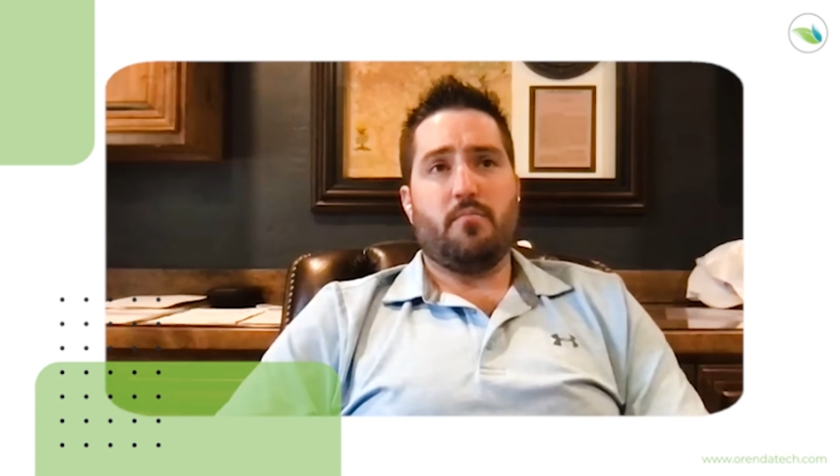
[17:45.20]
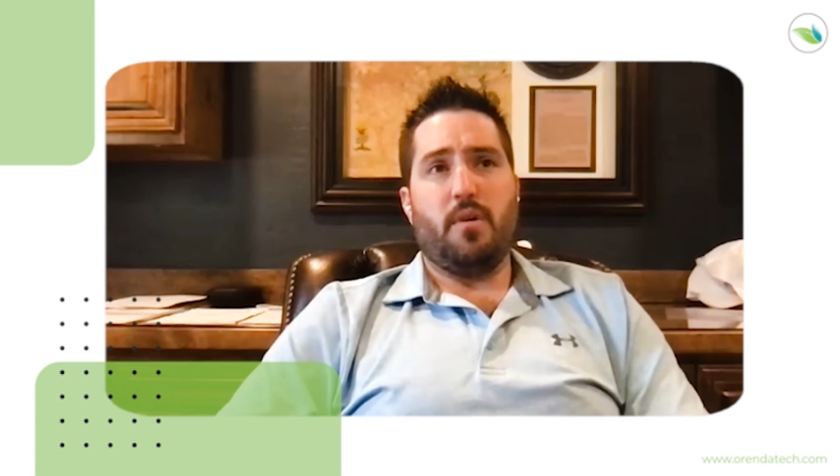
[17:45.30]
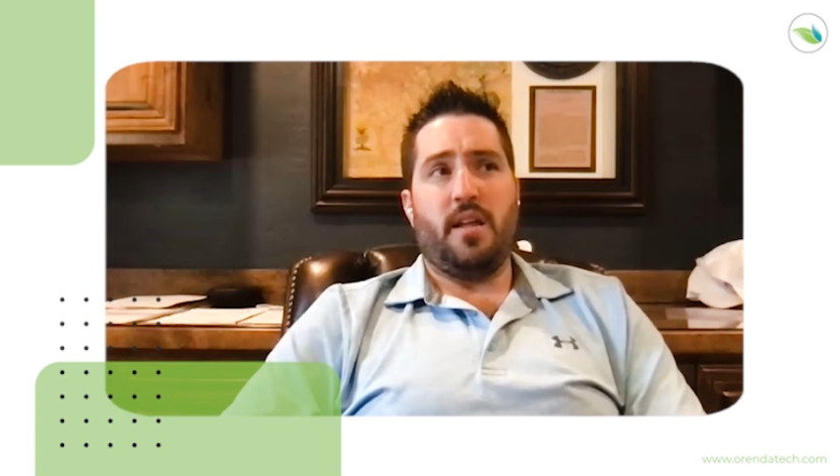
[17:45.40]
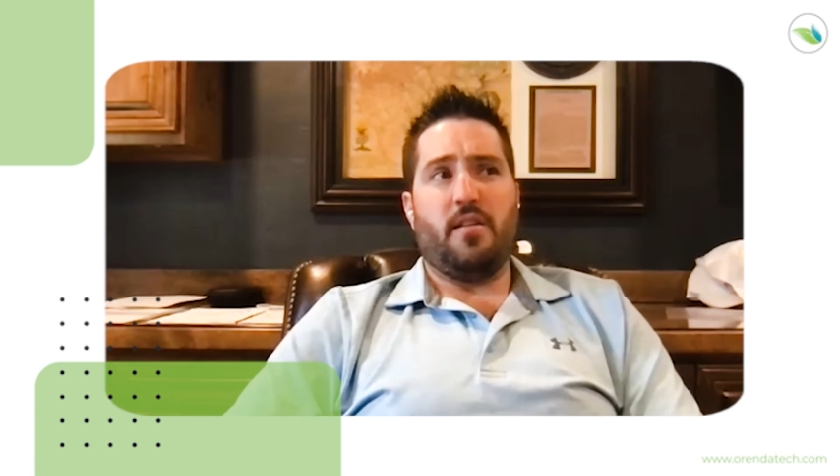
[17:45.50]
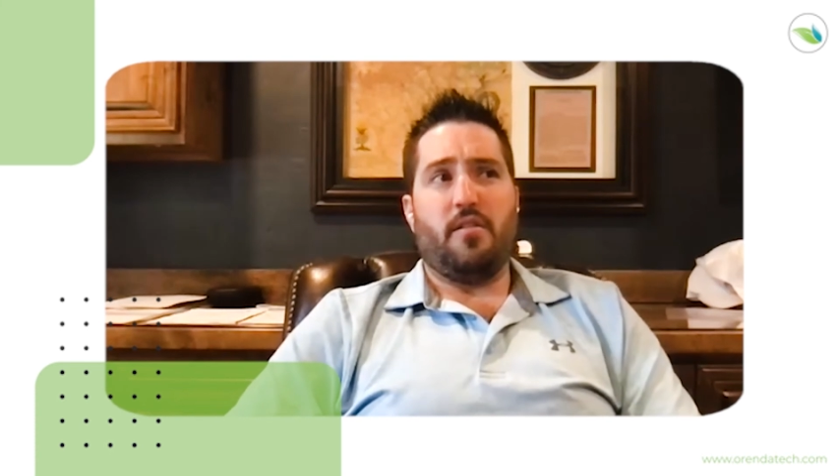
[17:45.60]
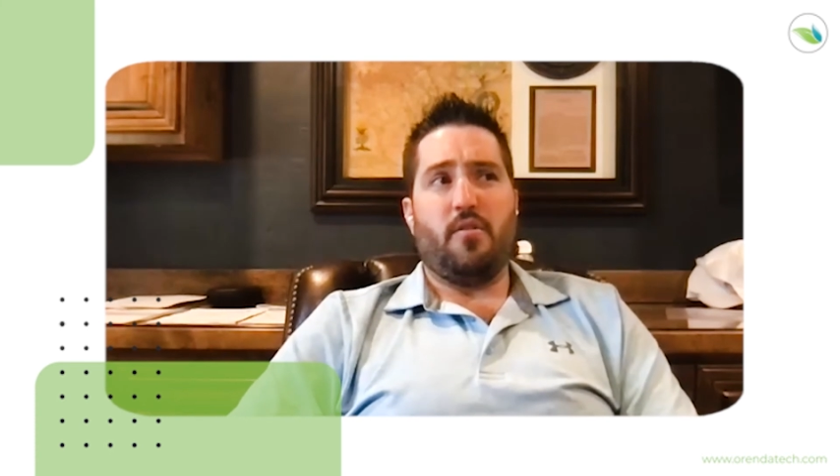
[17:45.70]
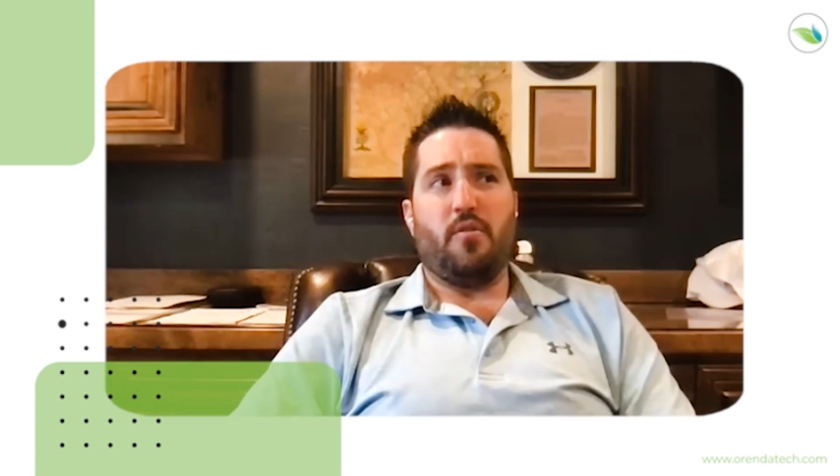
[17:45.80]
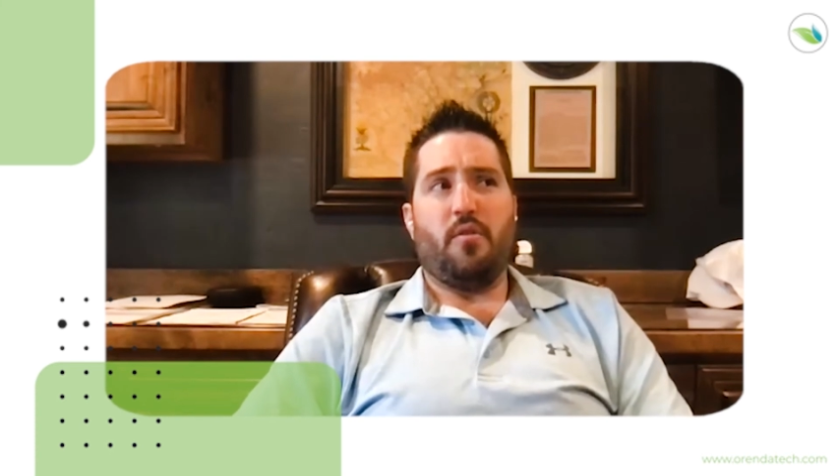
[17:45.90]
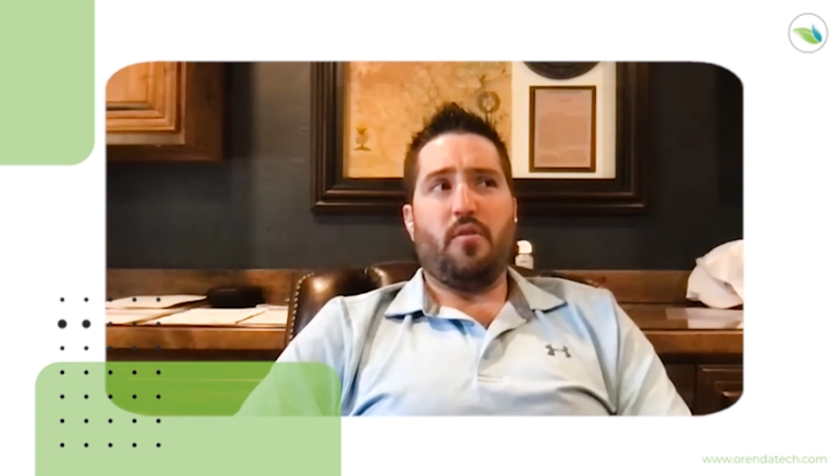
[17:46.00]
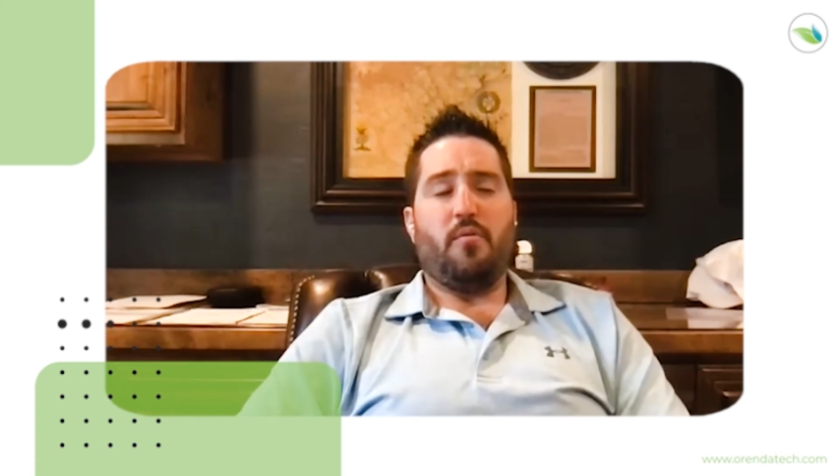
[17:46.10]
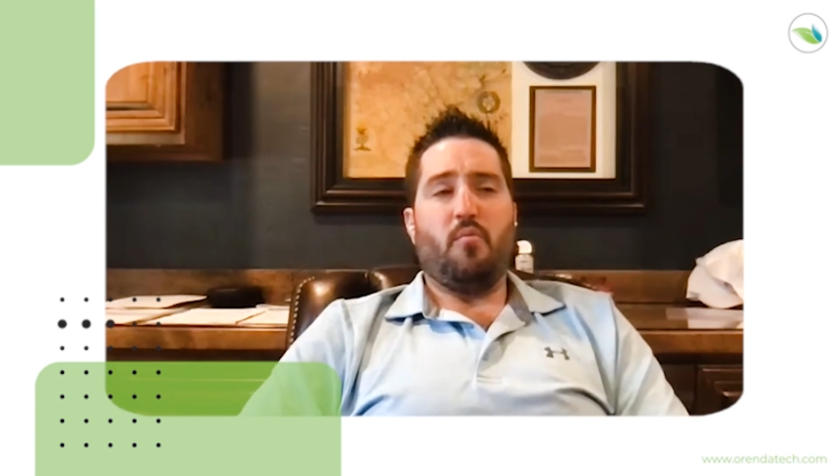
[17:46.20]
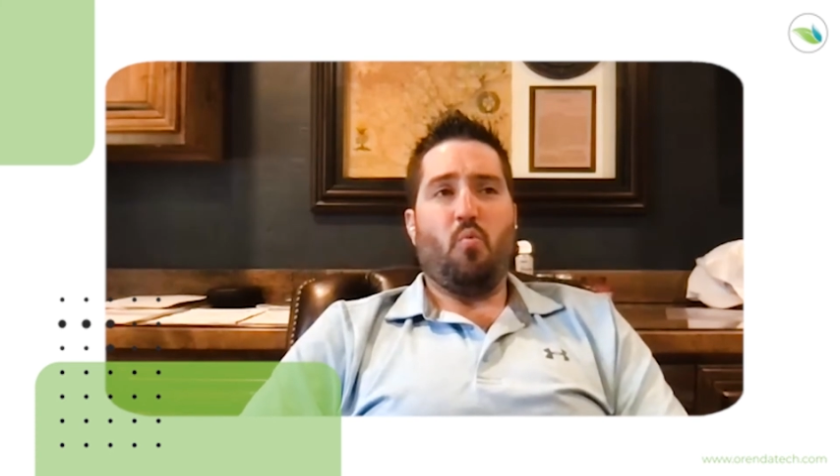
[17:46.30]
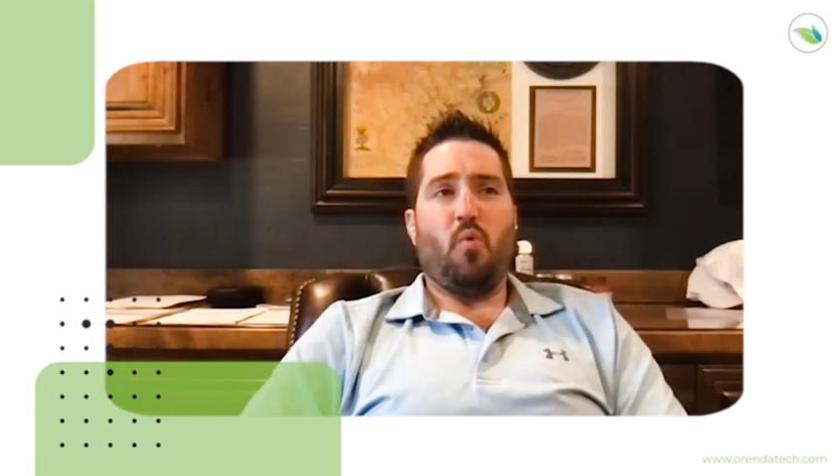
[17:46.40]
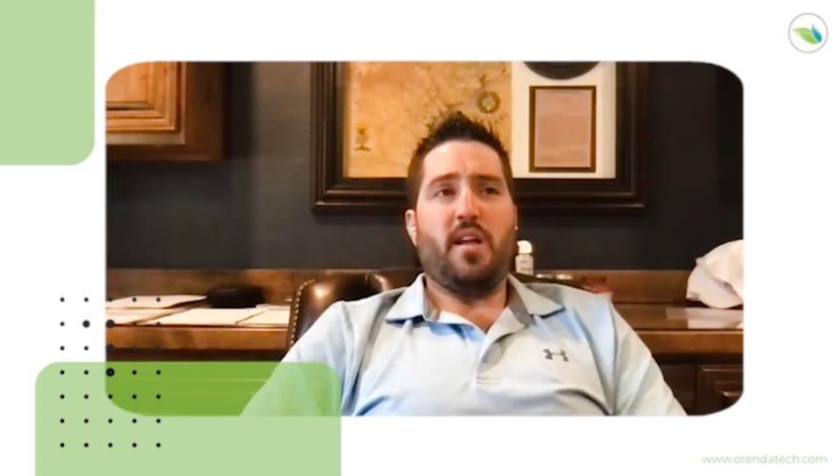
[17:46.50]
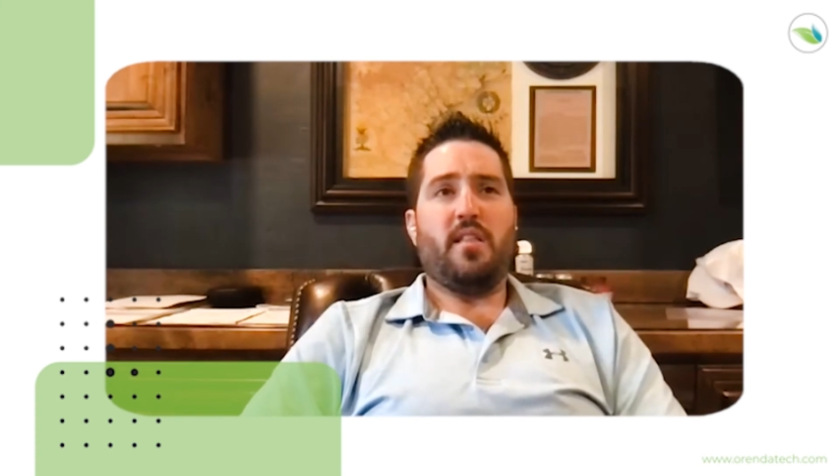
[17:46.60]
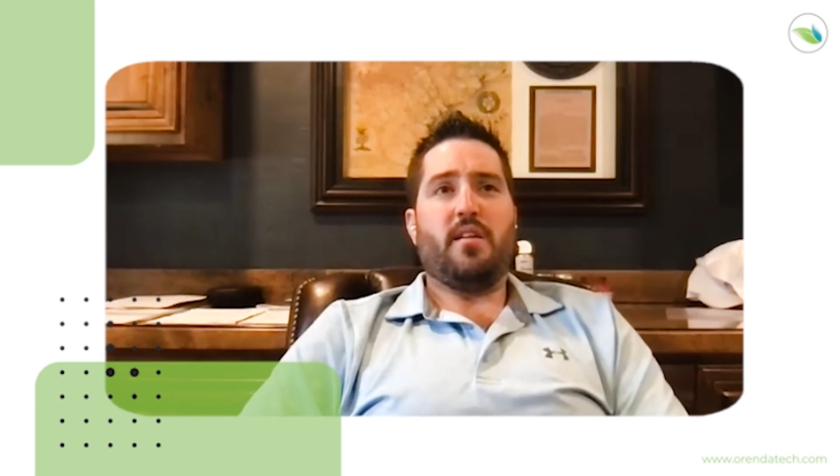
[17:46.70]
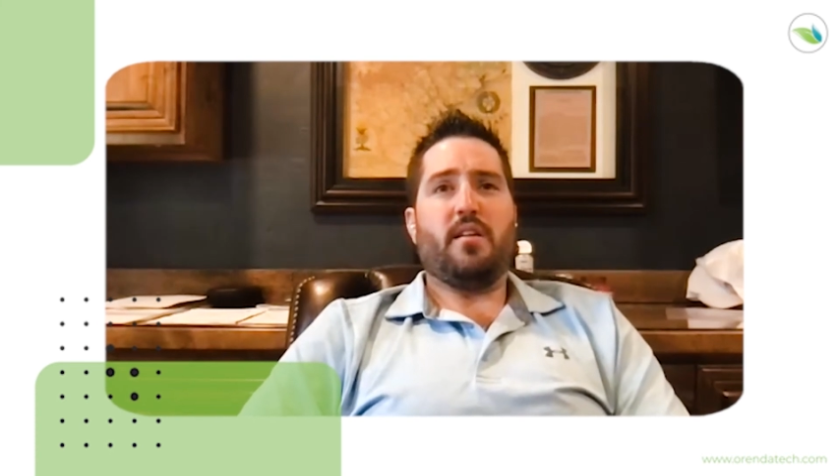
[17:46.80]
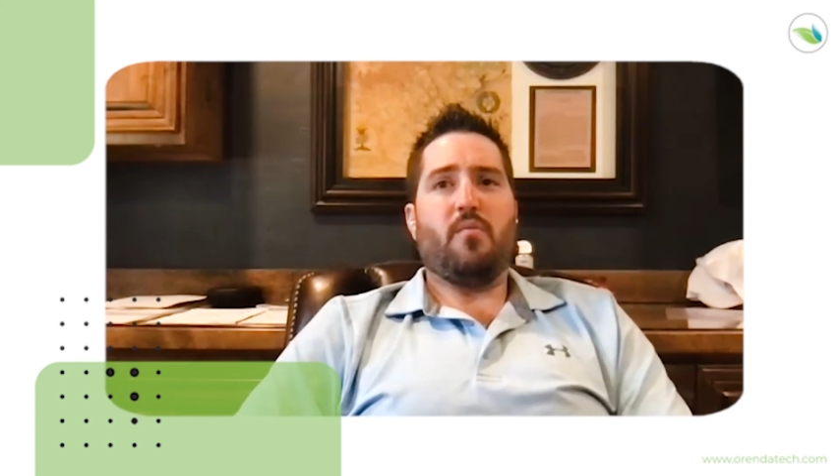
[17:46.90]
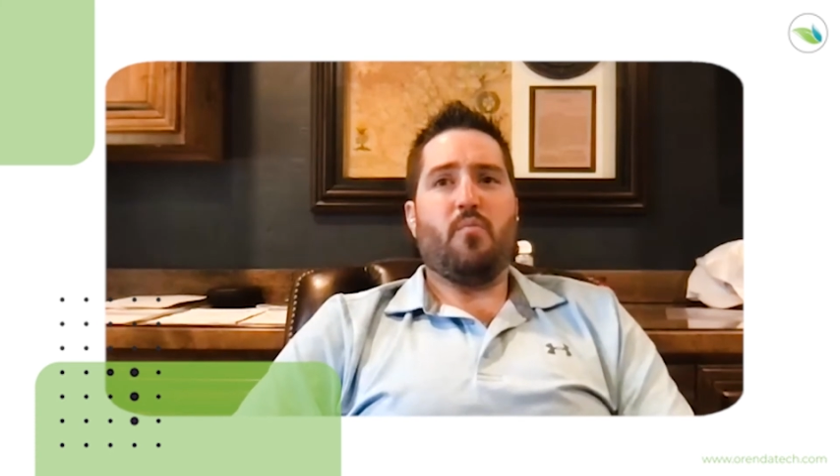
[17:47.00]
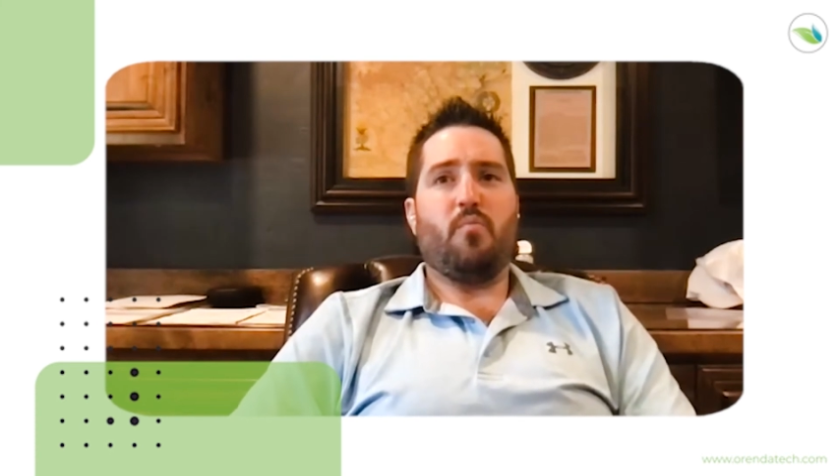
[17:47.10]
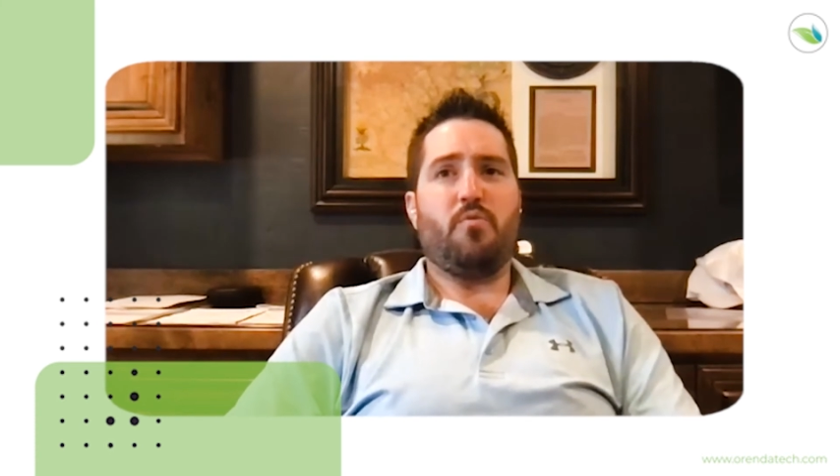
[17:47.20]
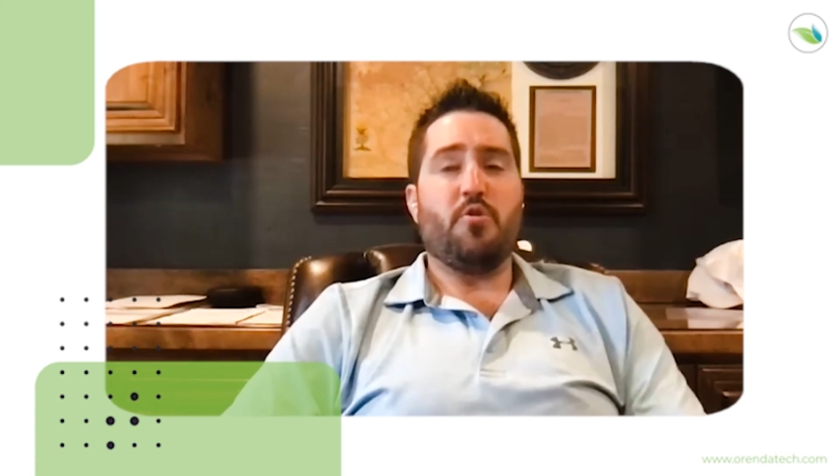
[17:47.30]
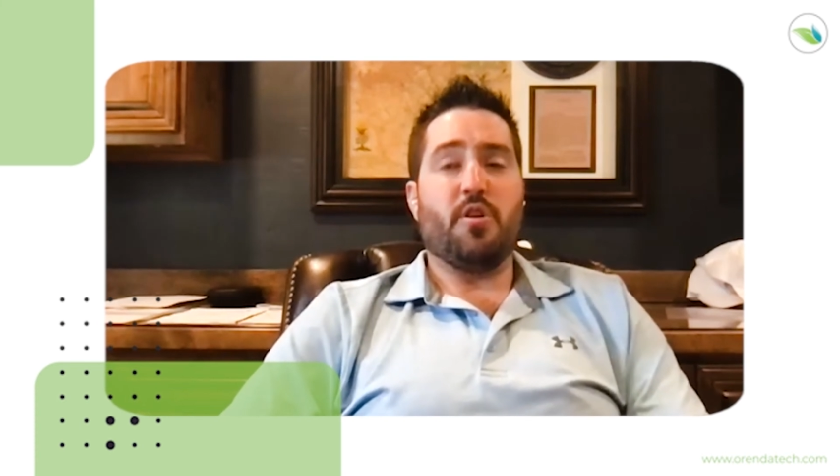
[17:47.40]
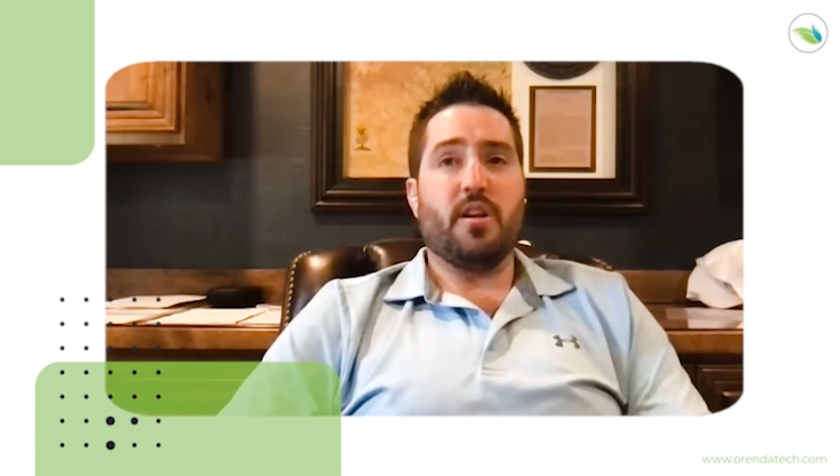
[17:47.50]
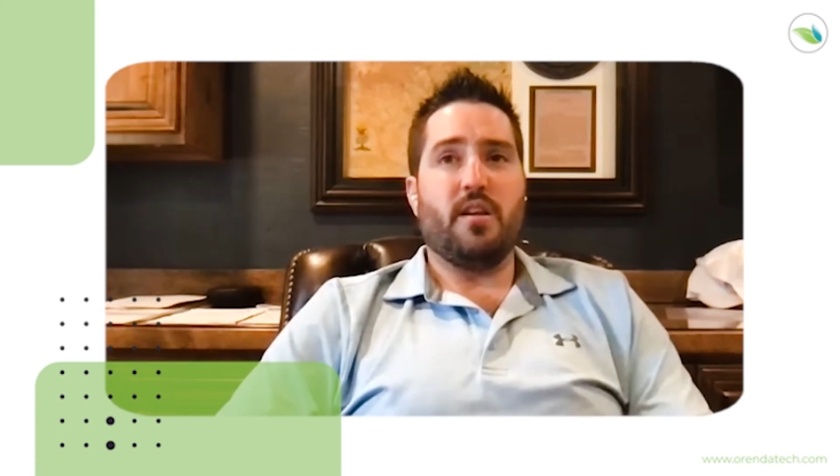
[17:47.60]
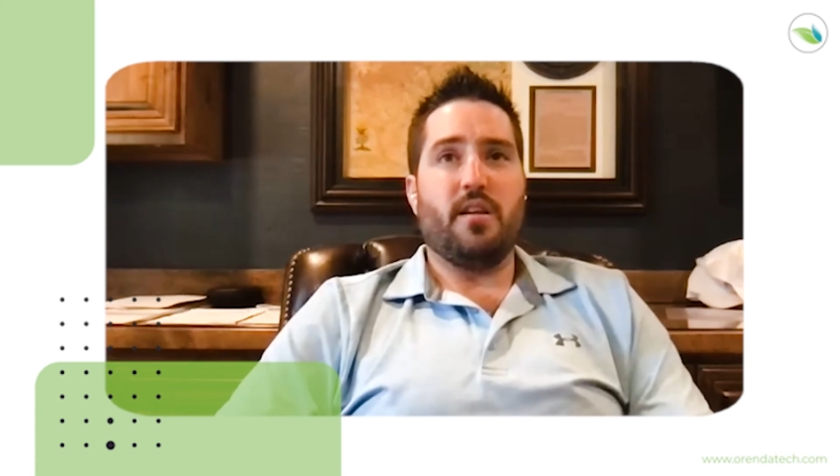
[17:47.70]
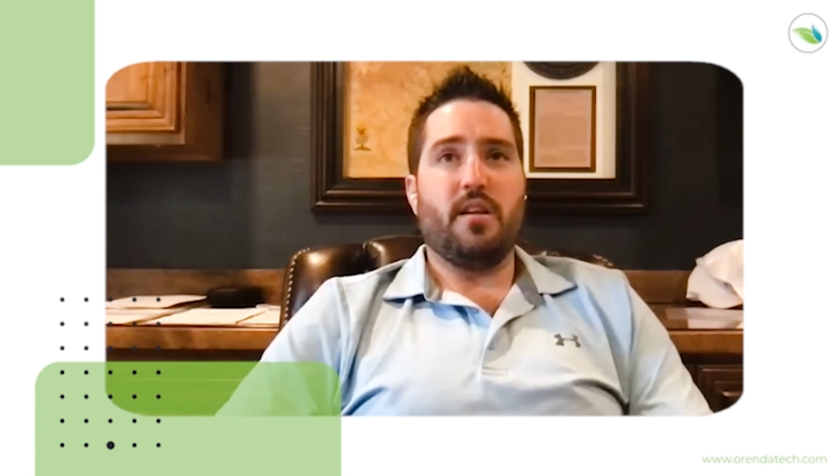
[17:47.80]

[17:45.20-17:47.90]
And the way that you can